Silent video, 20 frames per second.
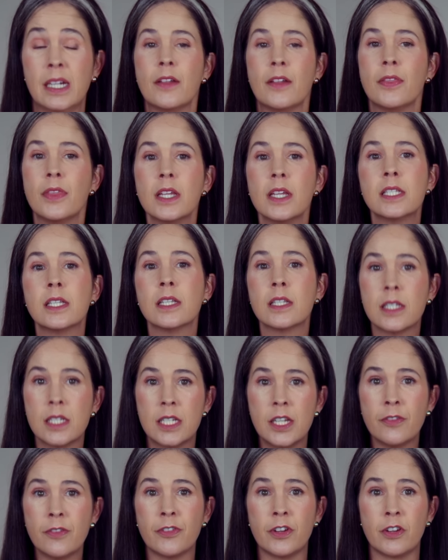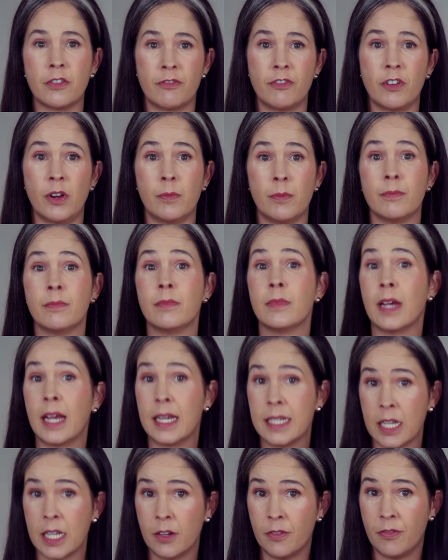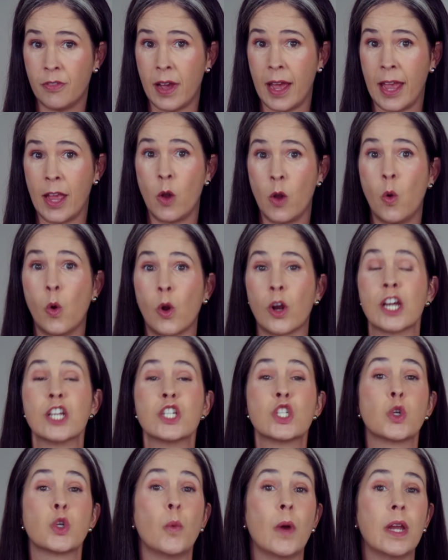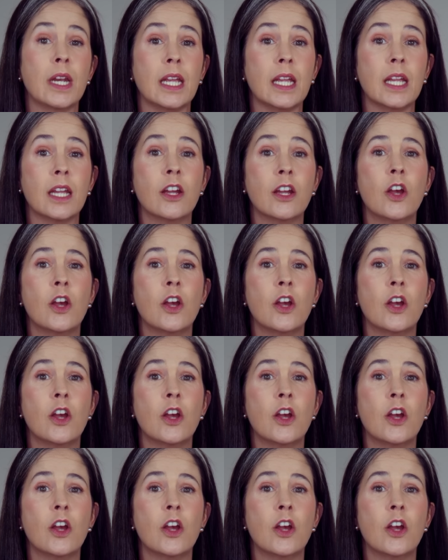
This is different from identify or 20,